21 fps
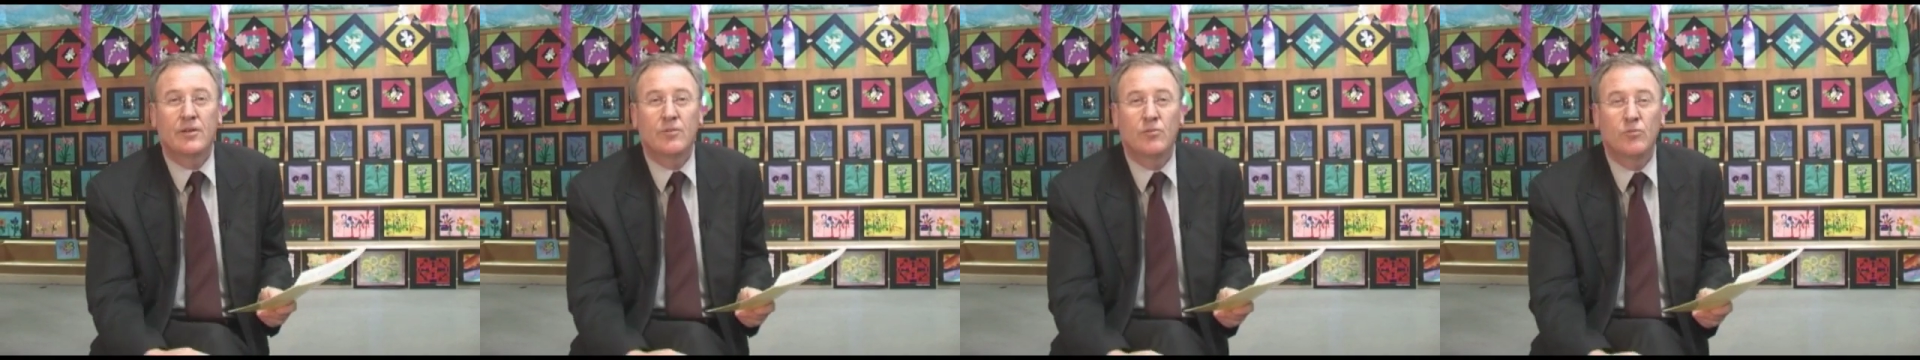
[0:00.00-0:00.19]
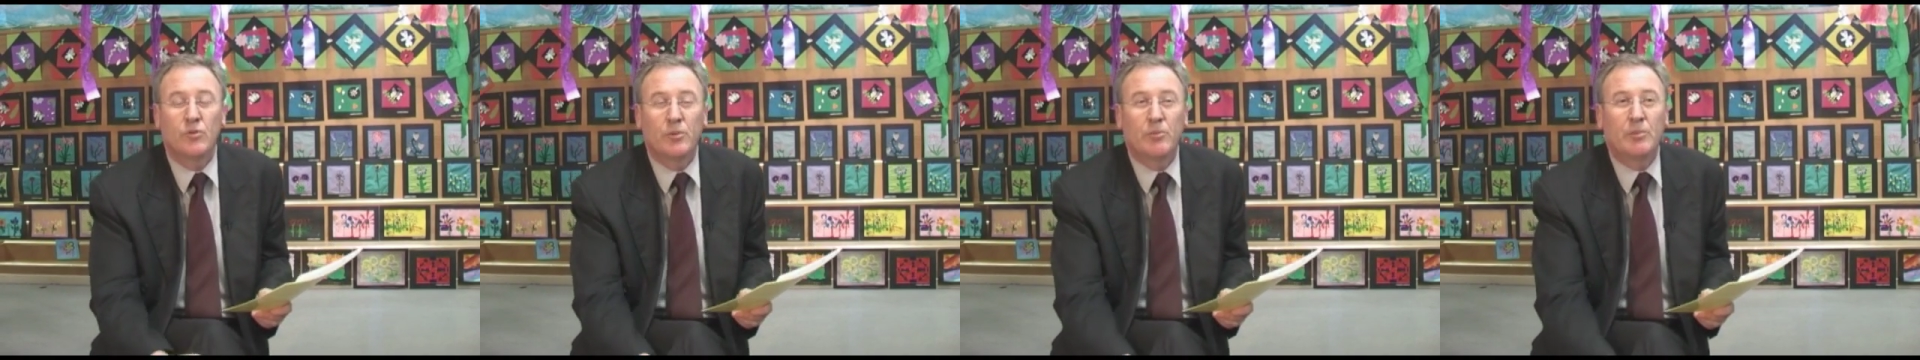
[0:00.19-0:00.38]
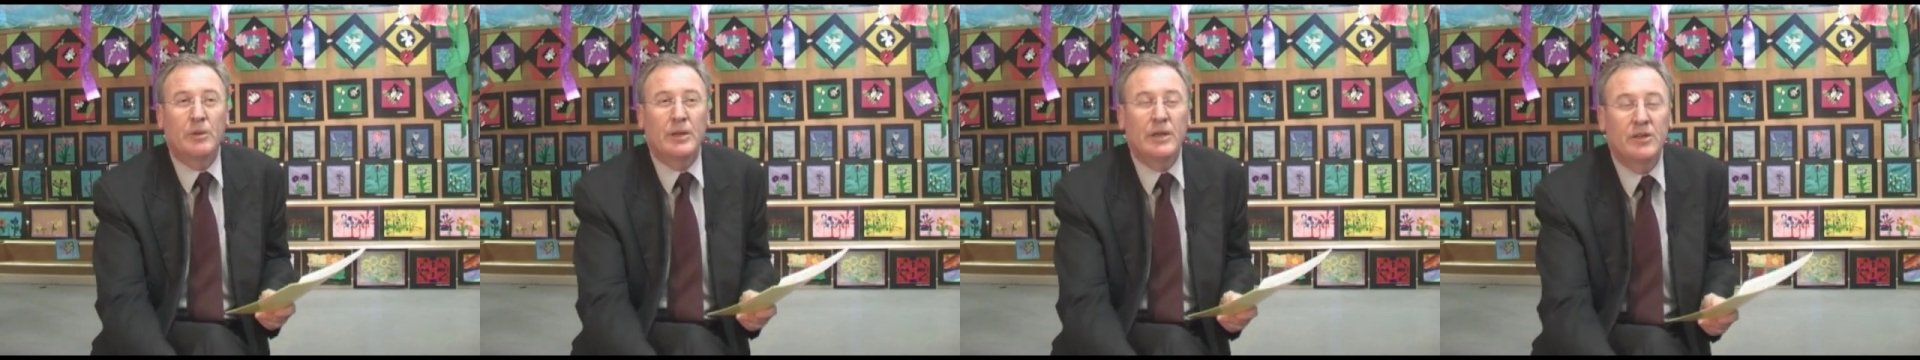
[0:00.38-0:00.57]

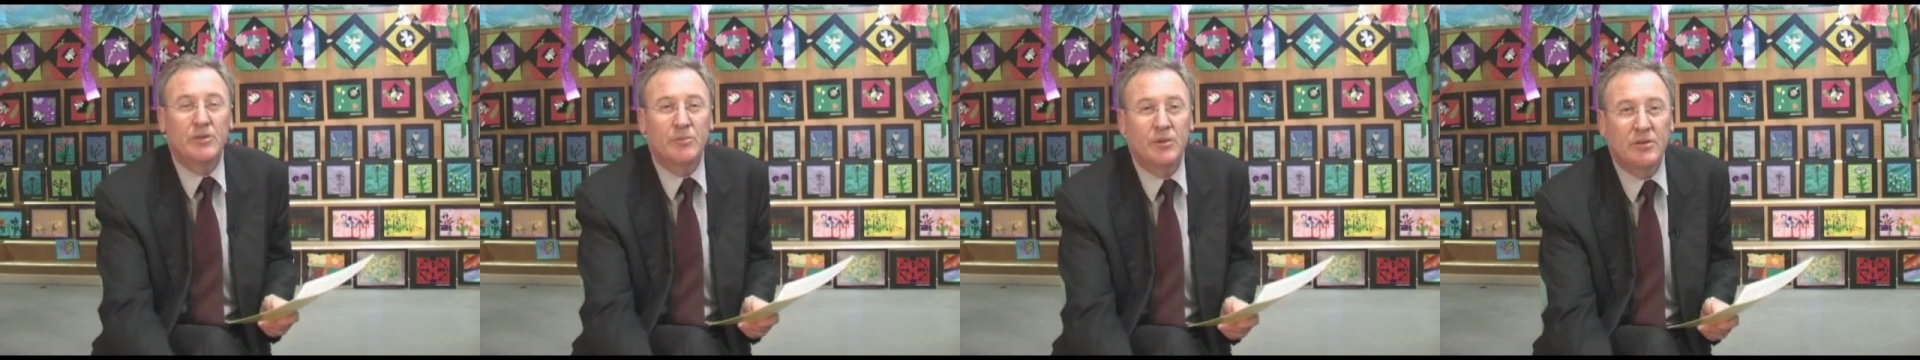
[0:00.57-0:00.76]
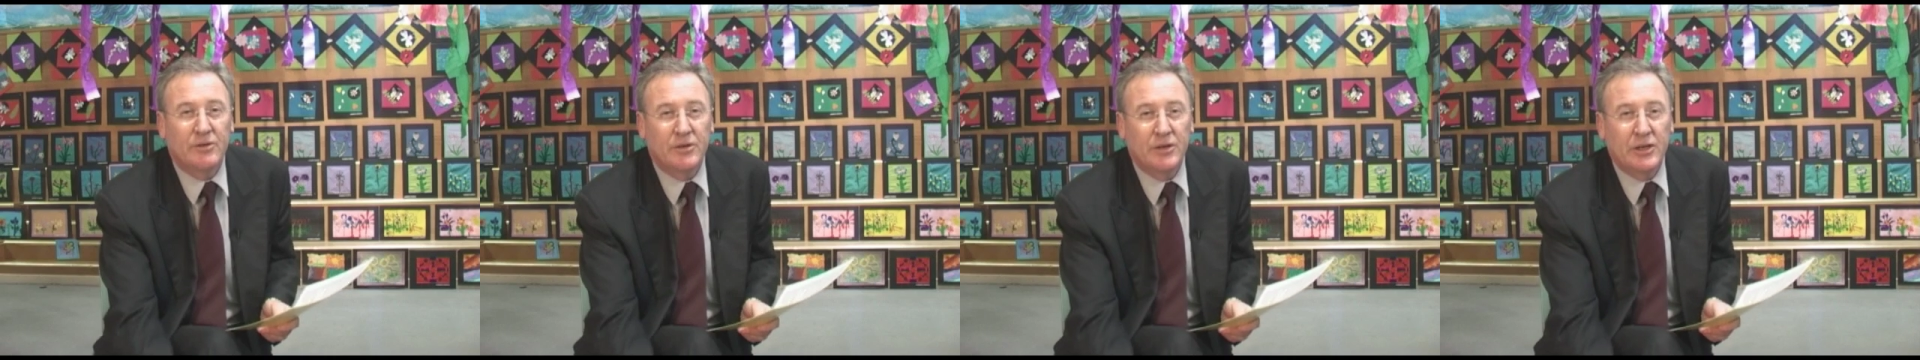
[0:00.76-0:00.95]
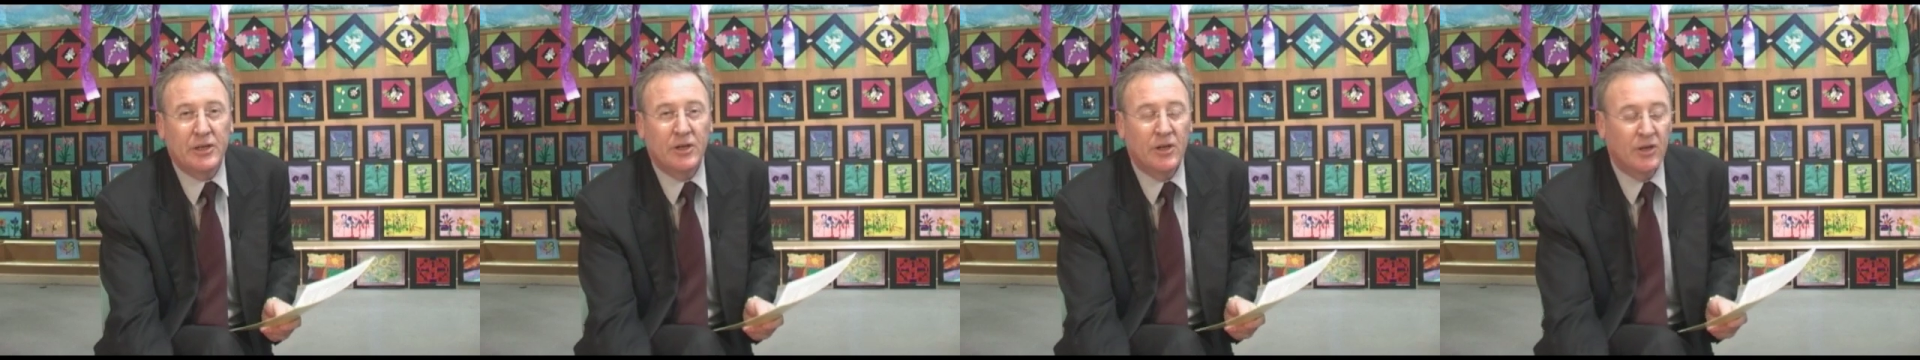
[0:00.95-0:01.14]
what appeared to be a
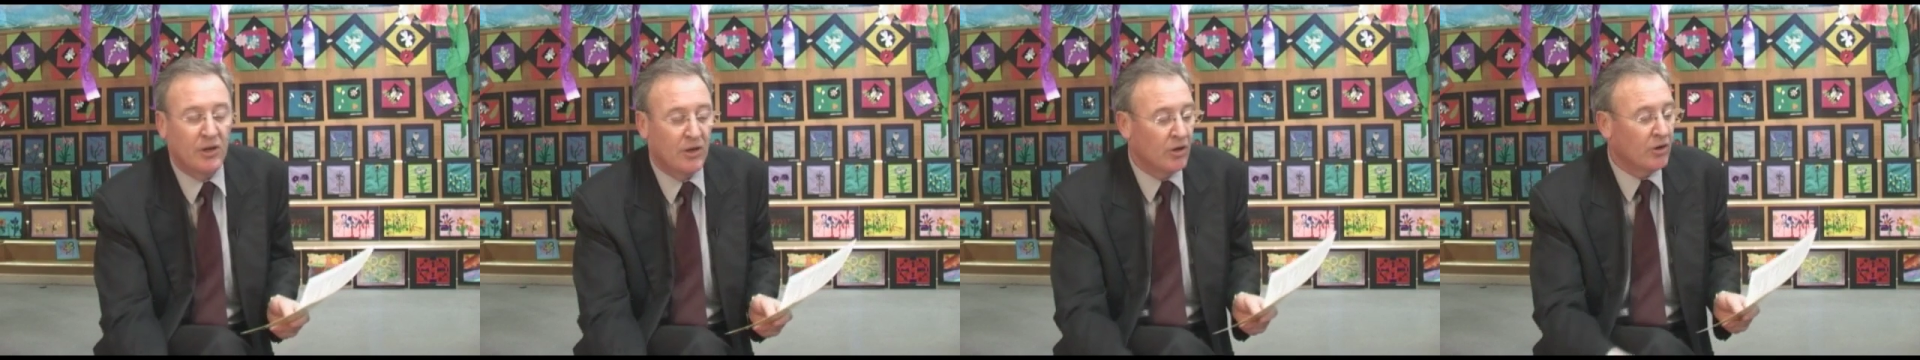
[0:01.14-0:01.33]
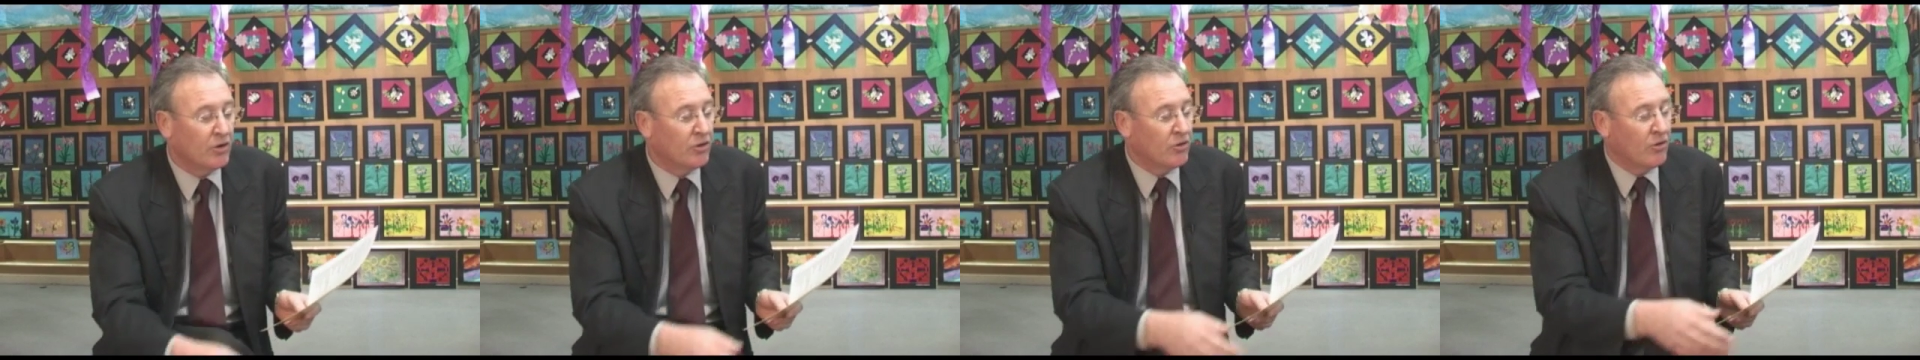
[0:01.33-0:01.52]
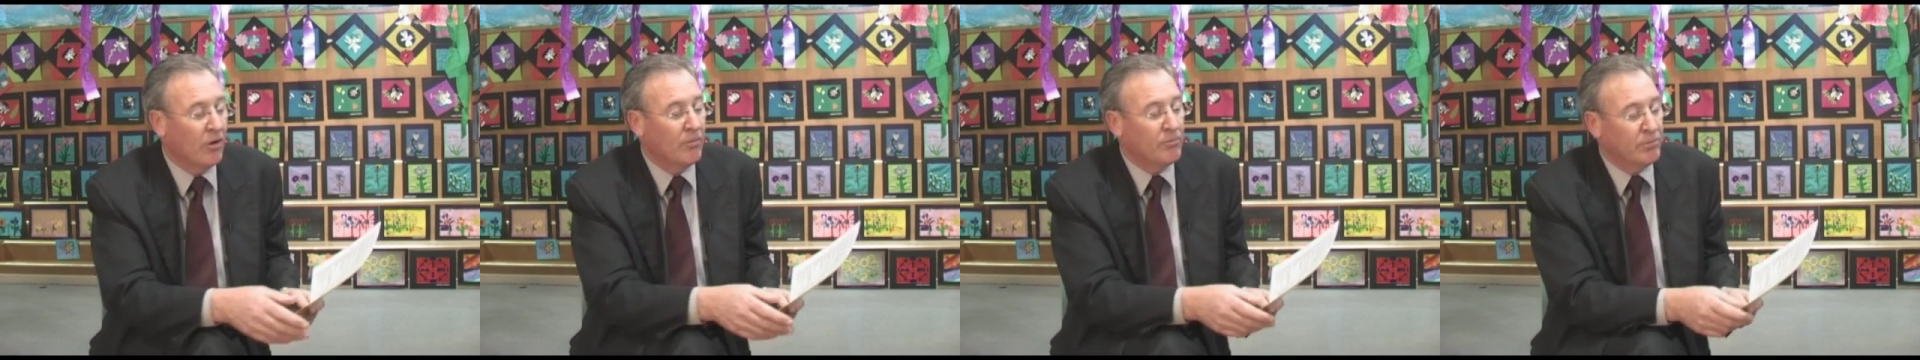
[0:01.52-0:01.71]
very
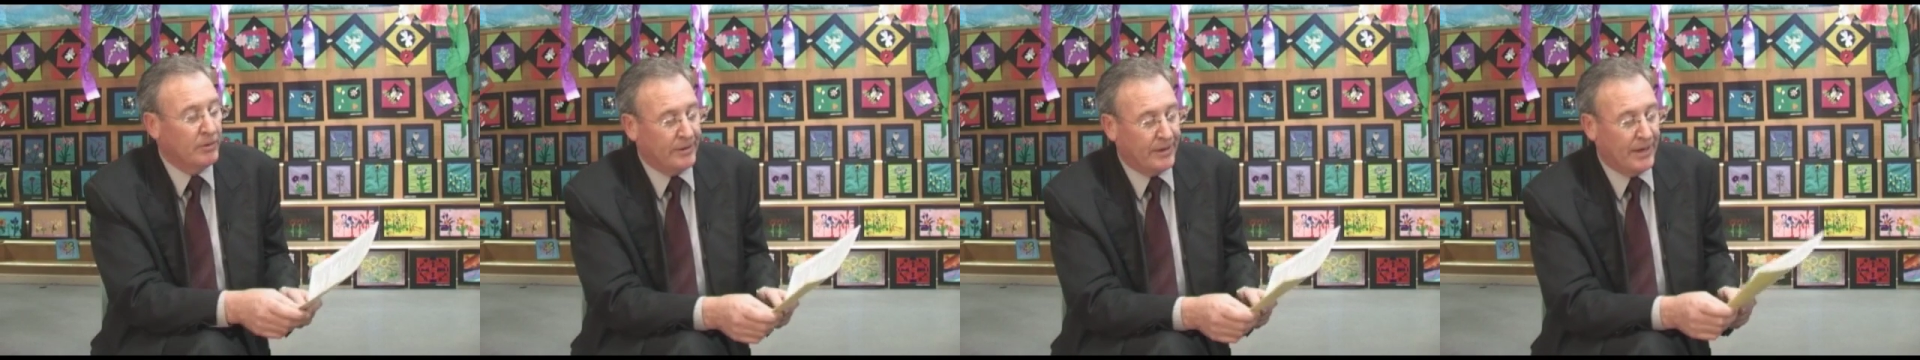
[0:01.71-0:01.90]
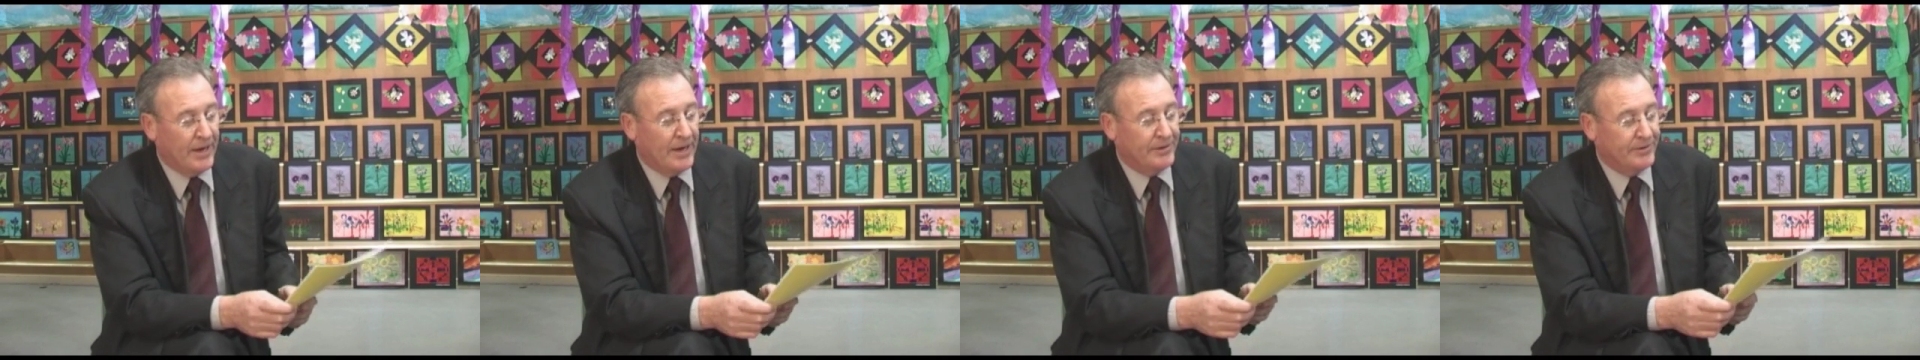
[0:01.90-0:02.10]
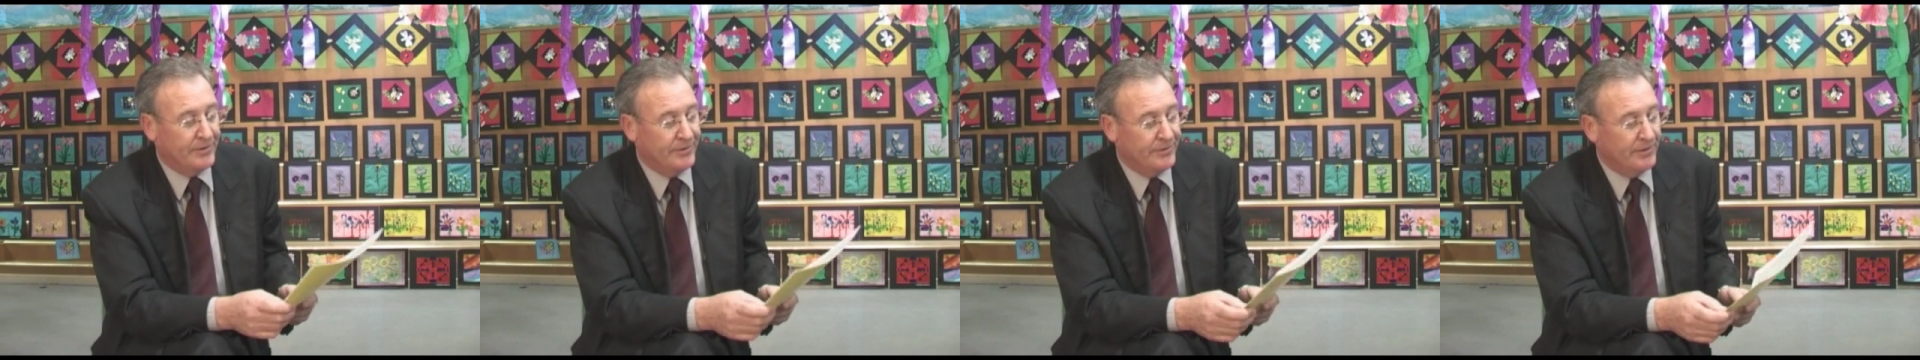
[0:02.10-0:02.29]

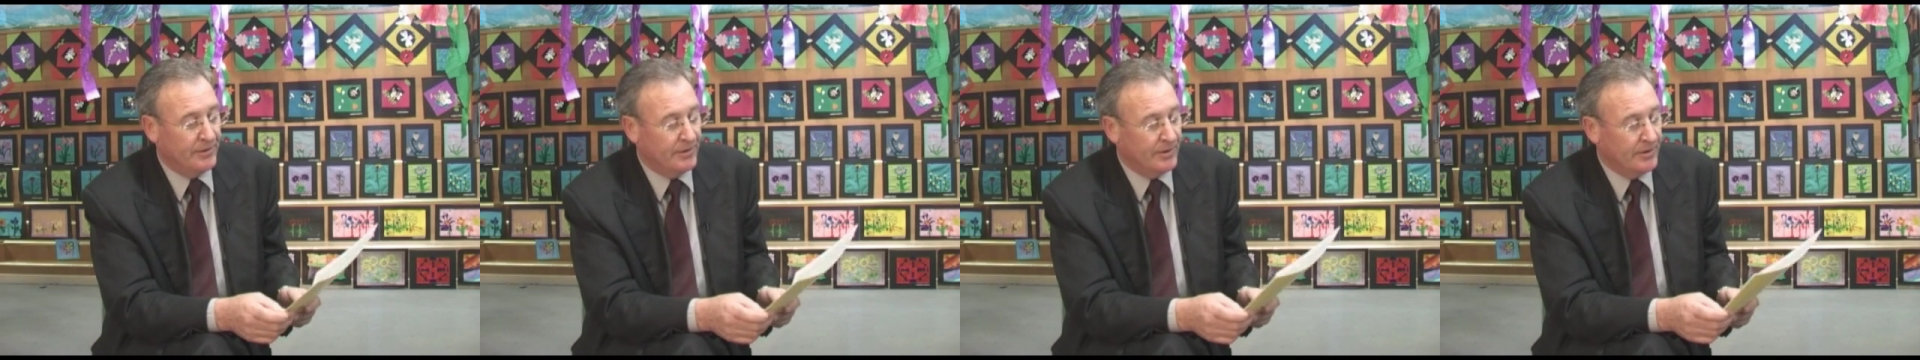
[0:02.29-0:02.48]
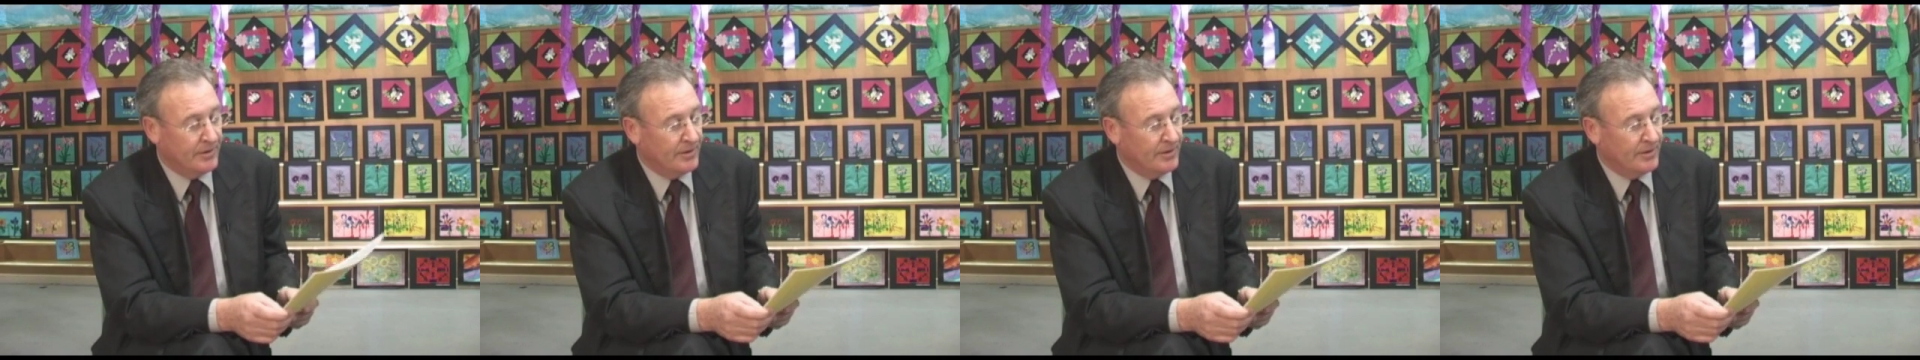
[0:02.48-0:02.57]
complicated